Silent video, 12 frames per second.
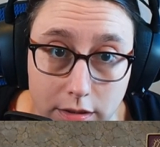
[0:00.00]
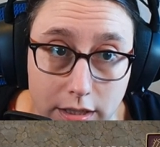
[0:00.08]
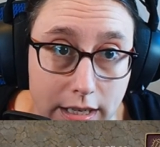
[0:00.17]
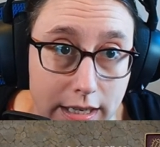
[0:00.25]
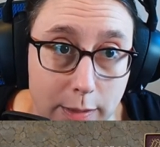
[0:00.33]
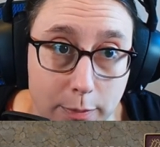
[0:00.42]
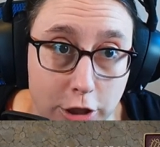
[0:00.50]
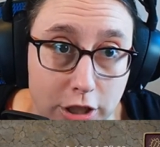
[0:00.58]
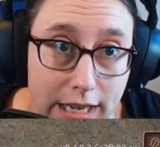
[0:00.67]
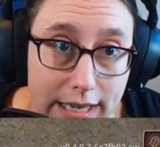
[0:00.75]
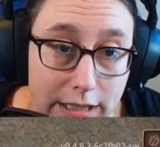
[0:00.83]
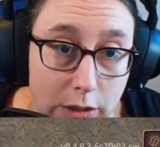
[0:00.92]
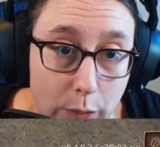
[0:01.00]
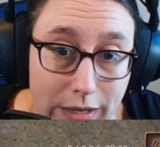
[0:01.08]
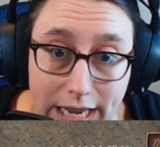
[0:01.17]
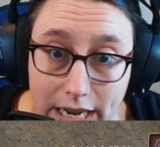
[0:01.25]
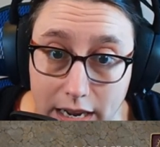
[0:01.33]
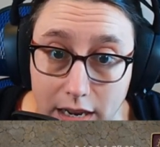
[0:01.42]
get as much science as we
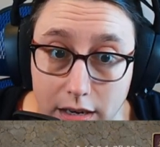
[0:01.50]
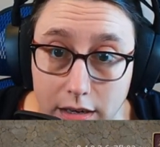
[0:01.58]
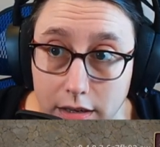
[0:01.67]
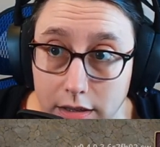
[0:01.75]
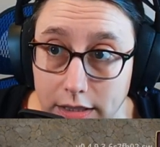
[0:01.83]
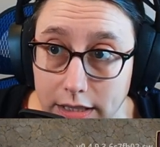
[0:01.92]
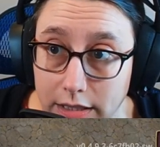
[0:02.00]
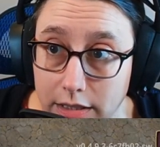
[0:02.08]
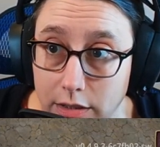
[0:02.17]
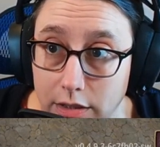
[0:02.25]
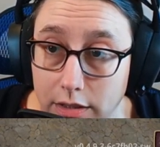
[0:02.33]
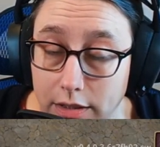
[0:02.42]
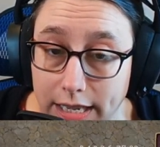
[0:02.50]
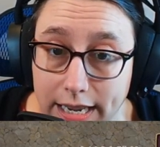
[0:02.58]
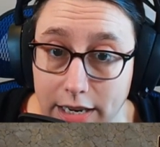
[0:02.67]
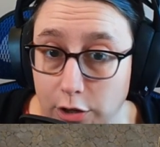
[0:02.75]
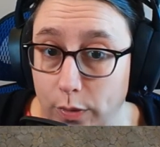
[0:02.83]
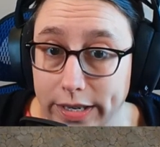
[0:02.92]
can since they
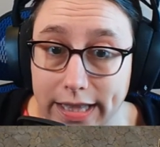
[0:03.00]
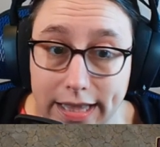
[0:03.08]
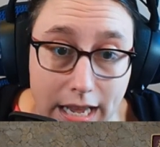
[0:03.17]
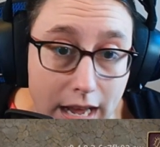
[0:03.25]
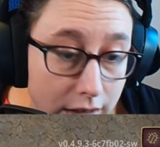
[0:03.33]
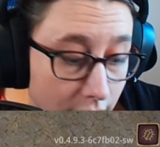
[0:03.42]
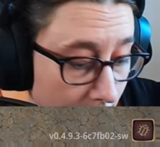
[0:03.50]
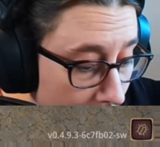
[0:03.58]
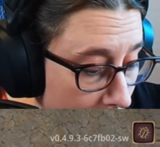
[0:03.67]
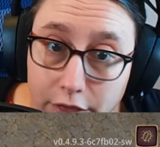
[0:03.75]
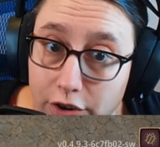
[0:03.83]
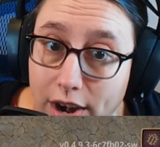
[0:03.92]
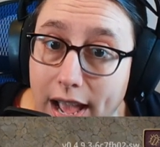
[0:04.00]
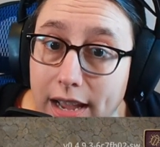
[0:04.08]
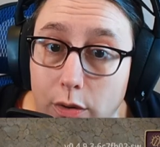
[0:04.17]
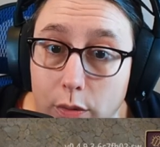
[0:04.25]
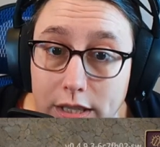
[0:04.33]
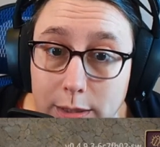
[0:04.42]
can't do anything else. They're not
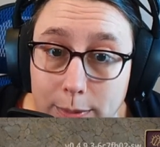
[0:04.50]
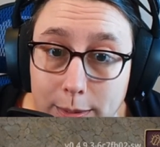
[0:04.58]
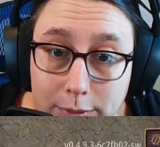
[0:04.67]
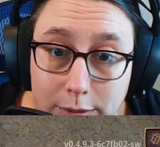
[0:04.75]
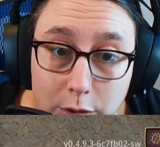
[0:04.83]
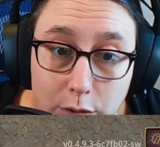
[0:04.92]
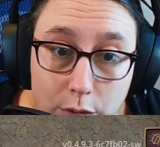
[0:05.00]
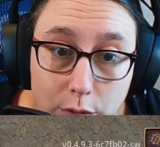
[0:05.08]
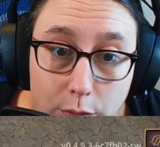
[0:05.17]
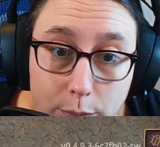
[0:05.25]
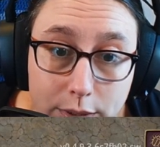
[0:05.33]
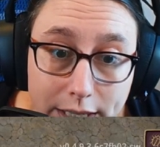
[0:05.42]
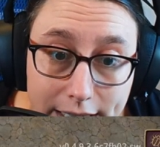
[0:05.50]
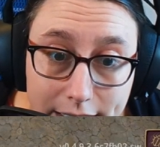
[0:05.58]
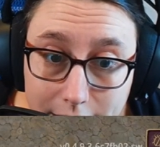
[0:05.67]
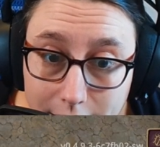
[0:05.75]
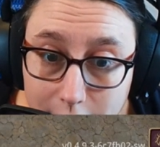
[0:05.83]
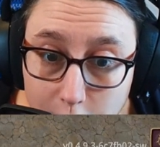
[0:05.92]
going to be able to
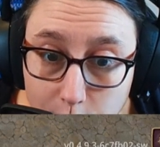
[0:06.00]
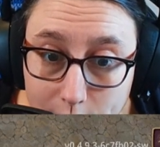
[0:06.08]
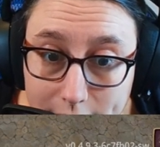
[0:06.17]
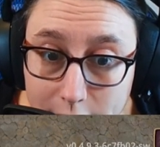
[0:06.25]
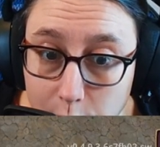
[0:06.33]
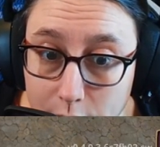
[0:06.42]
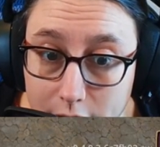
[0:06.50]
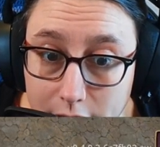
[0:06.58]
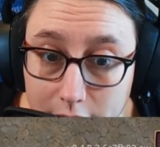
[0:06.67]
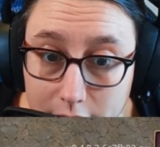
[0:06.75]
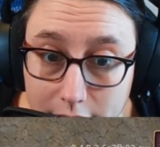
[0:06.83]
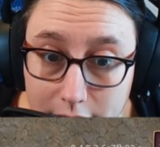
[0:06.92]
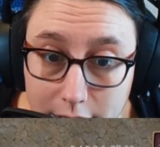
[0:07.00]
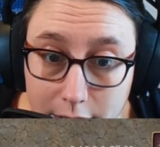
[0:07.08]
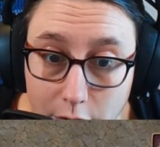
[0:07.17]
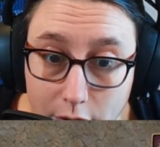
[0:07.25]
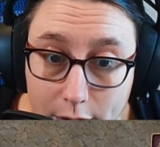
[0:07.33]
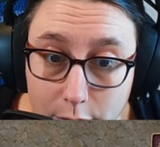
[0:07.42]
plant the trees really, because this
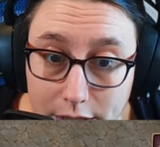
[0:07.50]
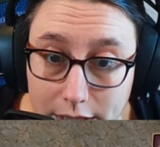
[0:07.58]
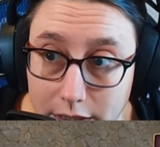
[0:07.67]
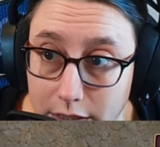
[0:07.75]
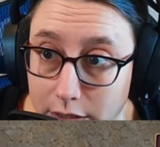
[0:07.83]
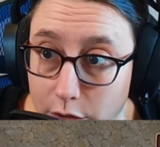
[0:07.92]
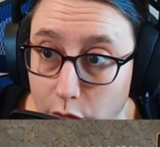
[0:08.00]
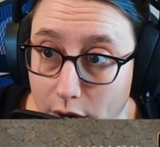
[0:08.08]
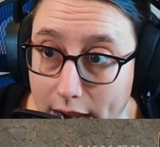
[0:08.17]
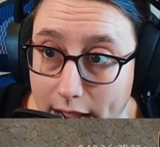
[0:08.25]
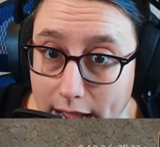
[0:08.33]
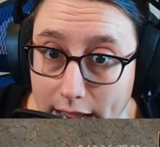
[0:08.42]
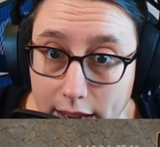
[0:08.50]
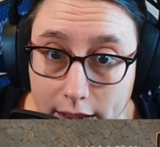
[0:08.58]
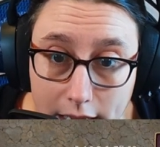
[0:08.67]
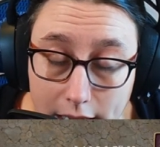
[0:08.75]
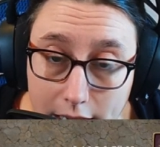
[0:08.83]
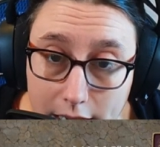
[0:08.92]
ground is dry.
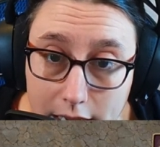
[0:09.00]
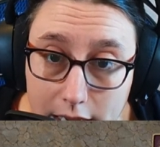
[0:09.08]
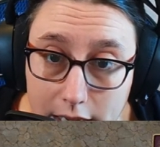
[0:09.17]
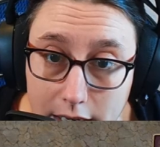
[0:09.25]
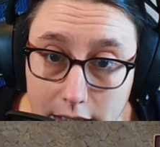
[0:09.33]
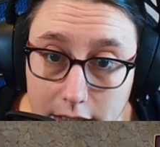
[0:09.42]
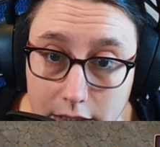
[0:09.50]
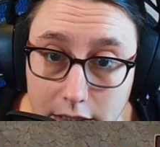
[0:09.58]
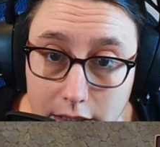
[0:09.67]
And